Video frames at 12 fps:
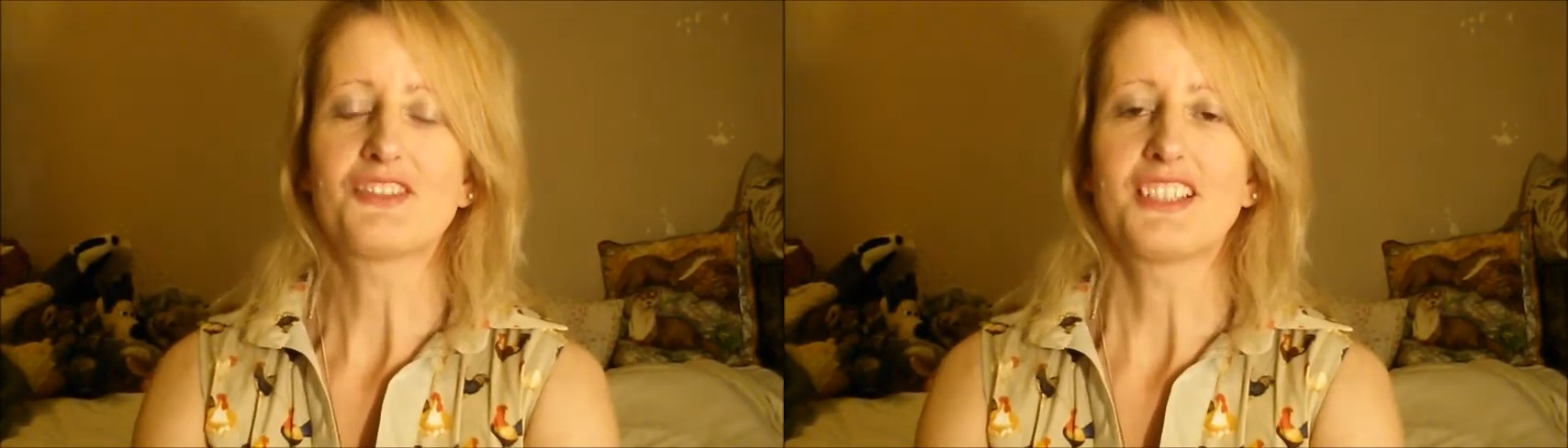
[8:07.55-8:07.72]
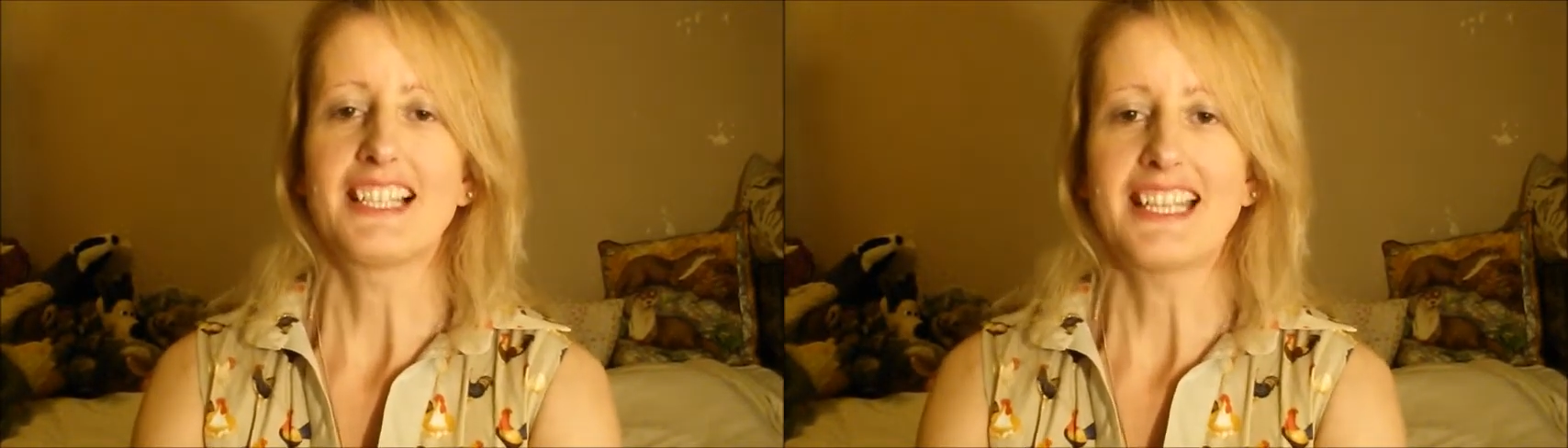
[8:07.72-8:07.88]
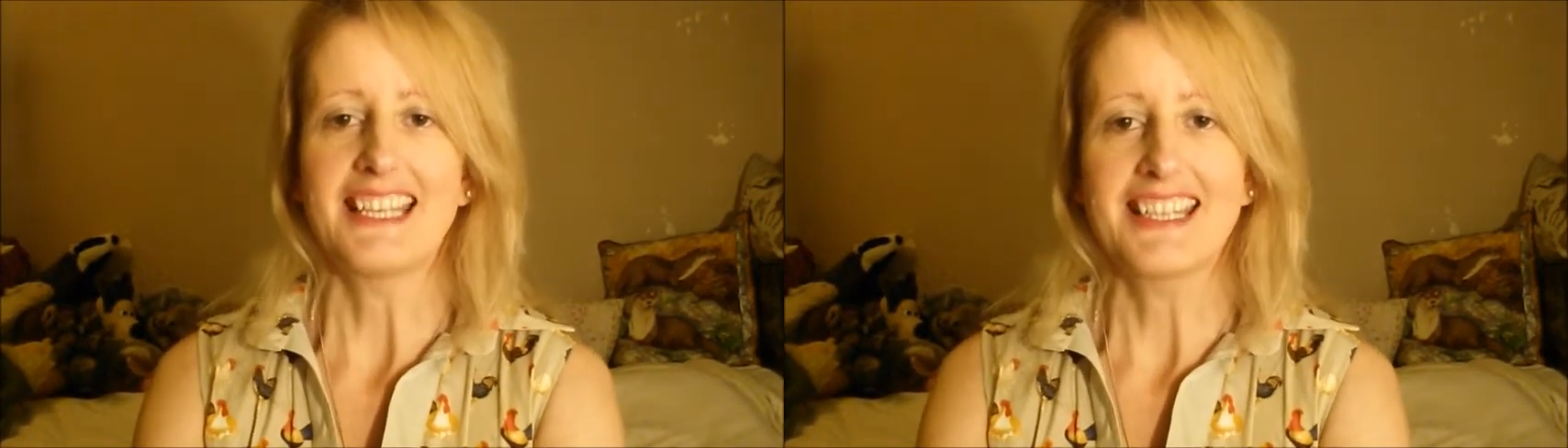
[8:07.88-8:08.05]

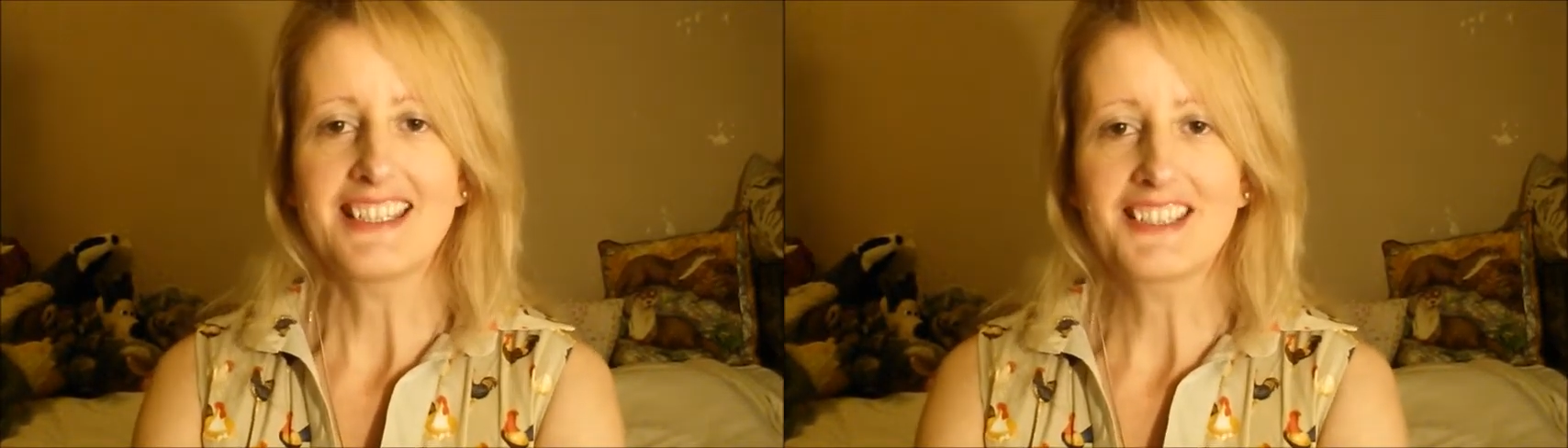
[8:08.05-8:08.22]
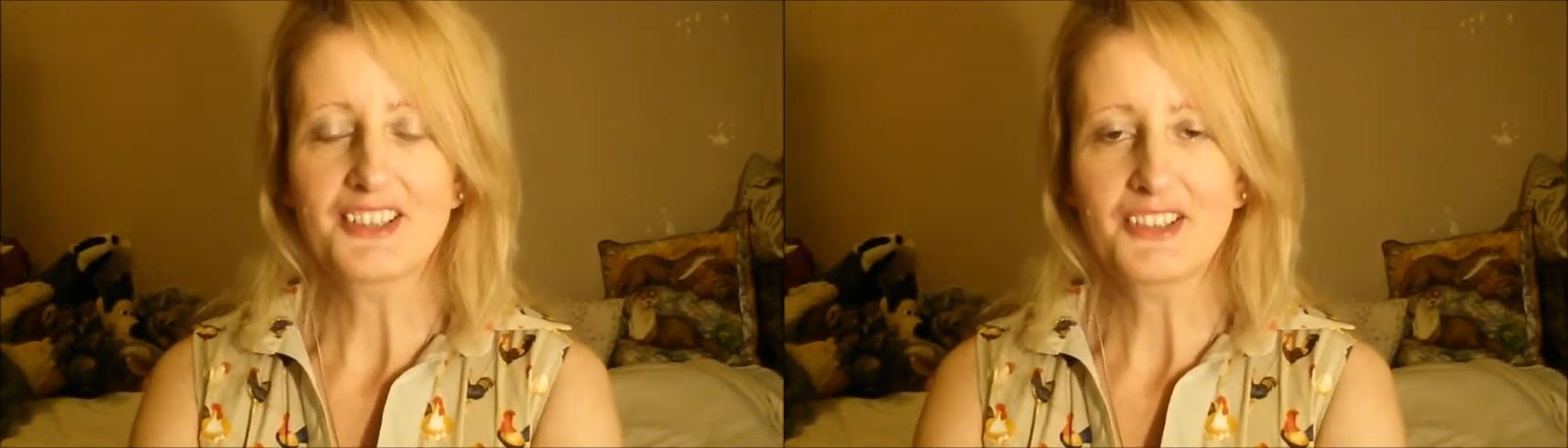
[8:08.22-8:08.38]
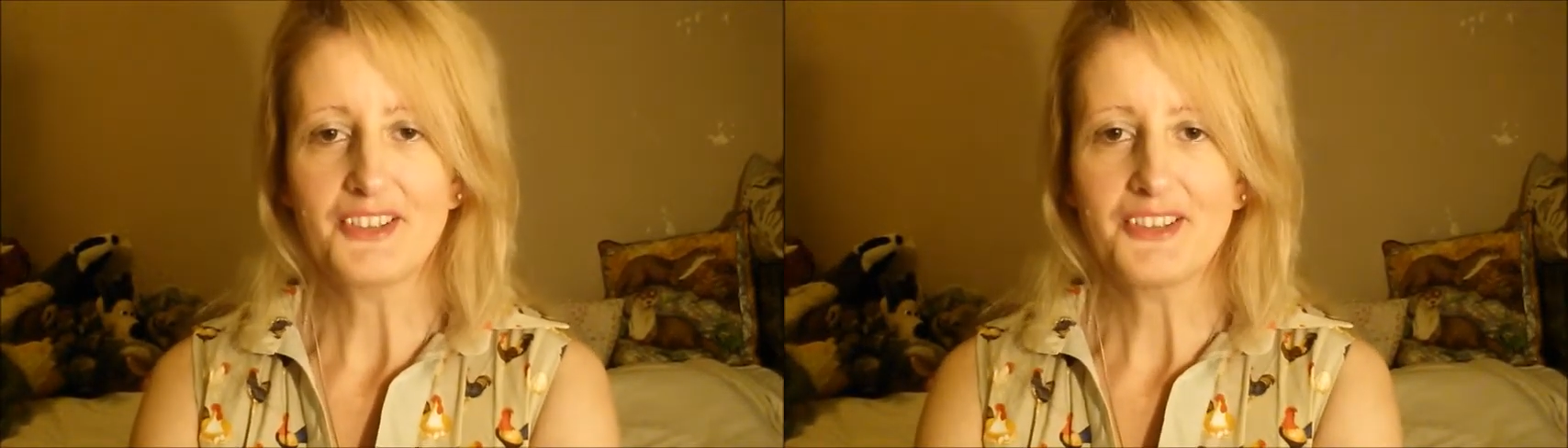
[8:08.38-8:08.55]
really
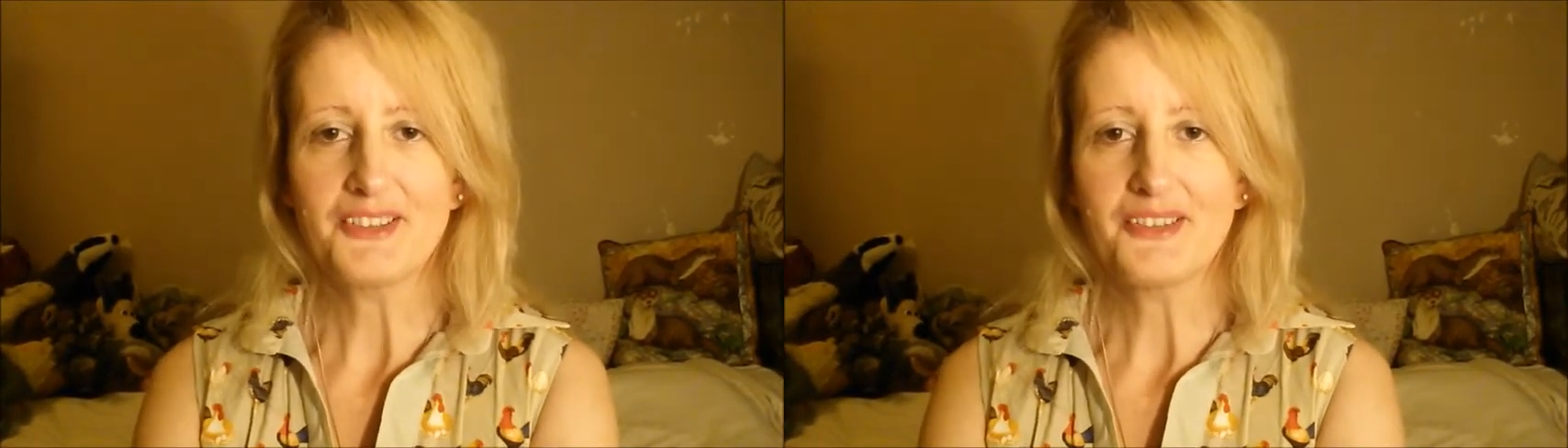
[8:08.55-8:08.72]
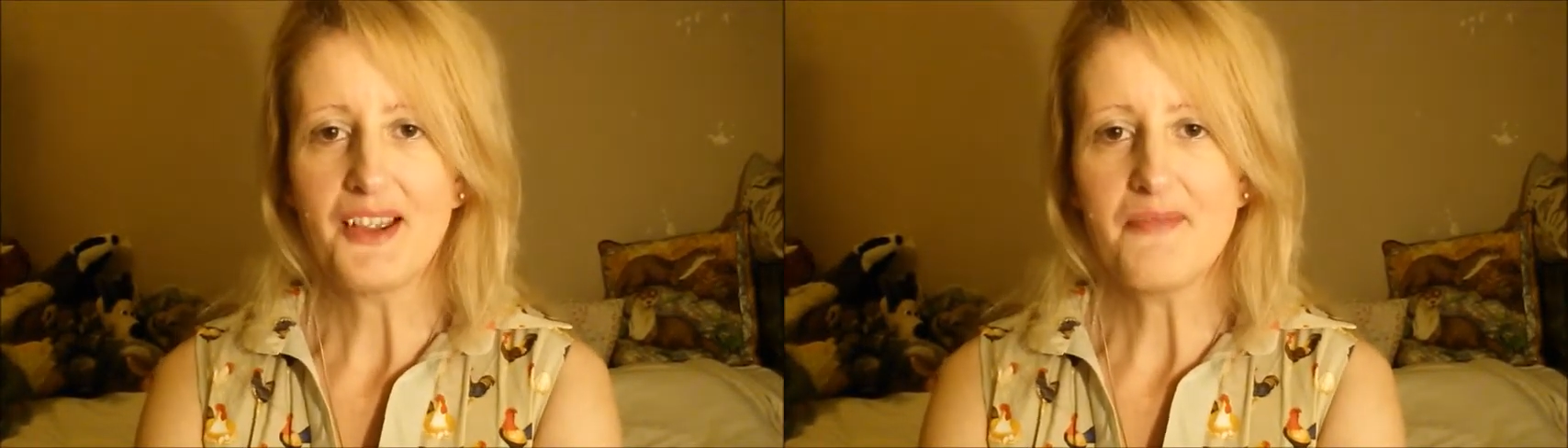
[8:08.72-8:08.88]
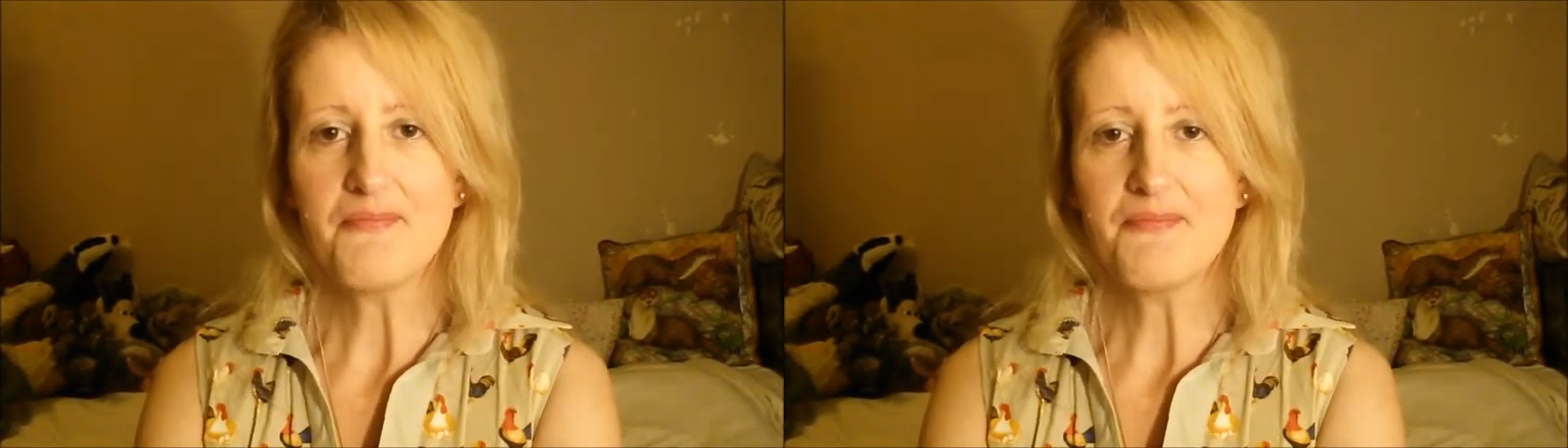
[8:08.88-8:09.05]

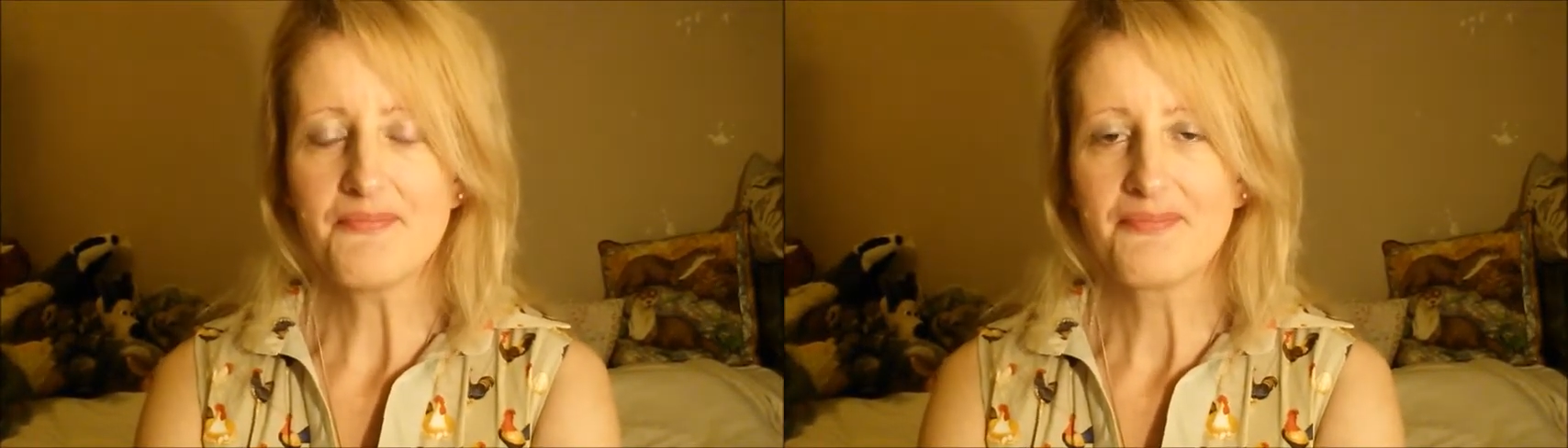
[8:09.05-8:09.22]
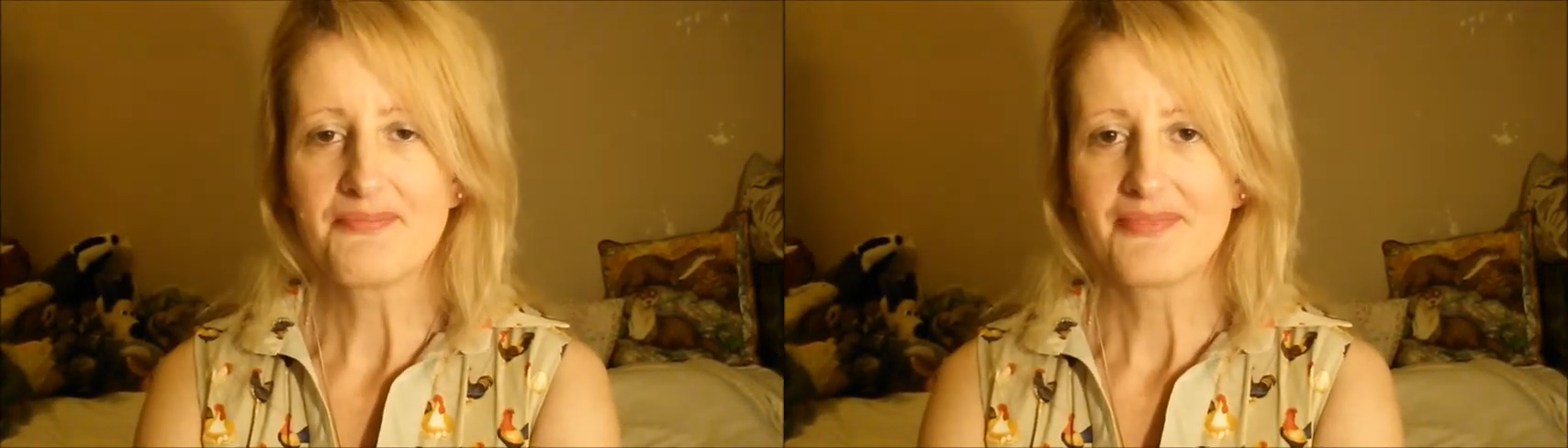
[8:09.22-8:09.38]
to